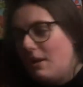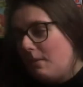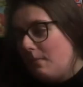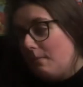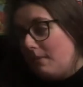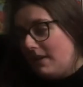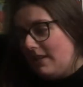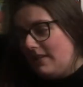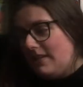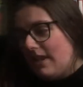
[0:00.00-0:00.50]

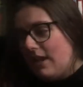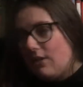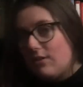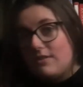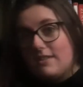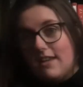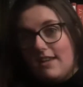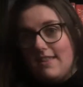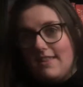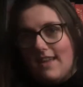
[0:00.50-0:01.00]
Been there,
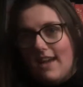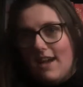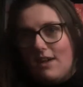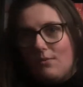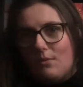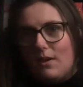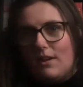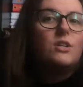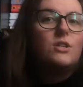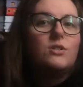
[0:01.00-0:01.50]
done
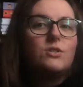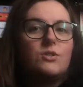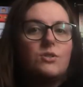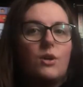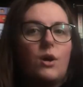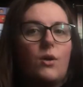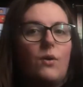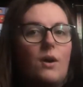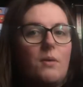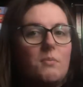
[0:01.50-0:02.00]
that one.
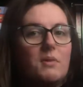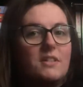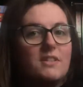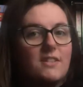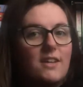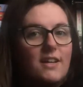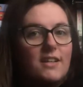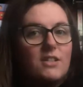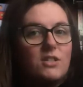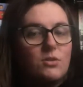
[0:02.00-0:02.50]
So I'm
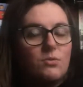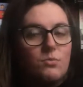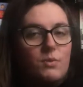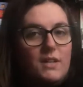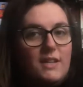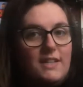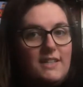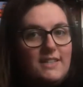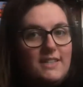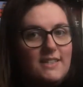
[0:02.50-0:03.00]
excited to
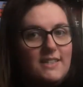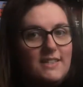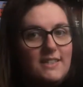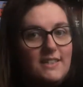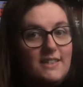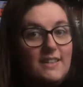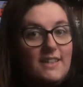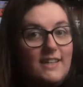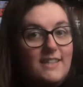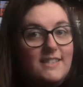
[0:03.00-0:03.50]
read
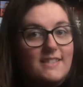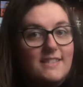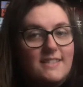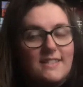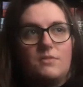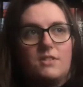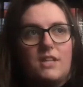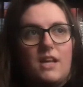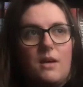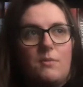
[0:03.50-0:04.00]
this,
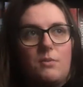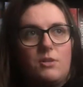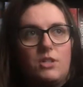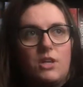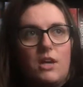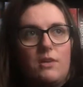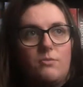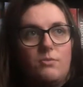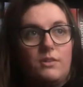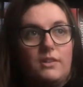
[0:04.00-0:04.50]
see how much
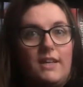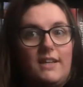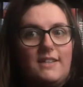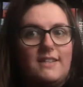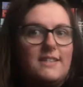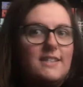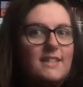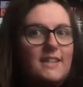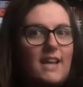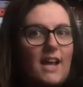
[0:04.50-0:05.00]
I relate
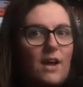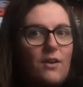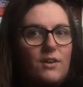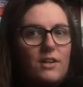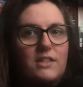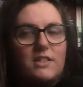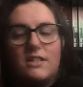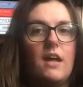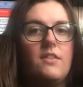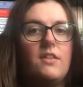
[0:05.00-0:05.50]
to the
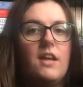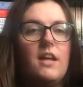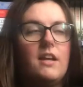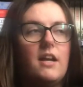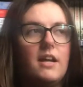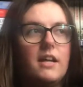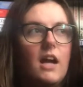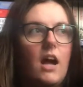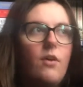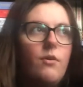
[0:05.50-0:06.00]
character. And then
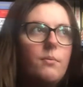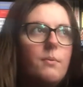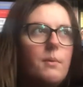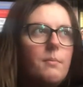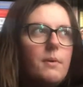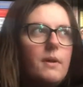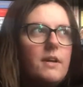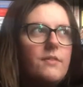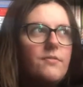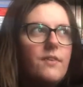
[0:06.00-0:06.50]
I can't
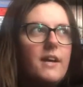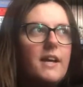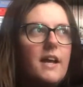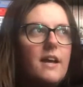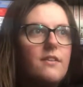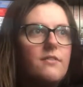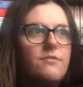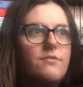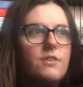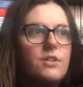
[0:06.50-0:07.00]
remember if I
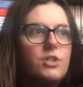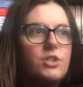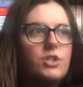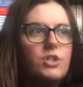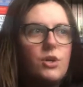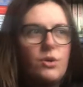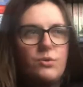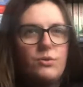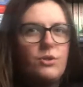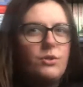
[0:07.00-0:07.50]
have
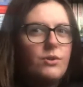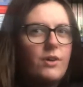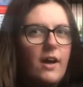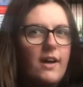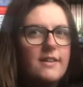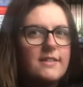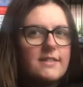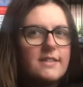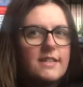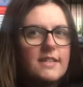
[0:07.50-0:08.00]
shown you
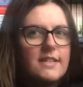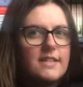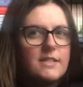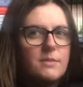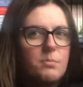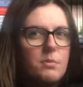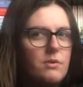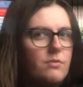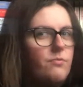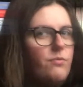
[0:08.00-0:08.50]
guys
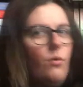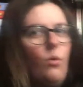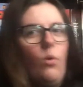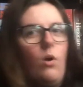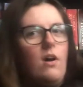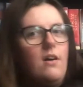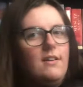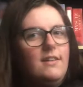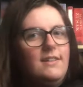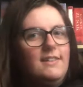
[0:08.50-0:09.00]
these
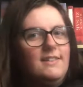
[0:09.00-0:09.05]
before.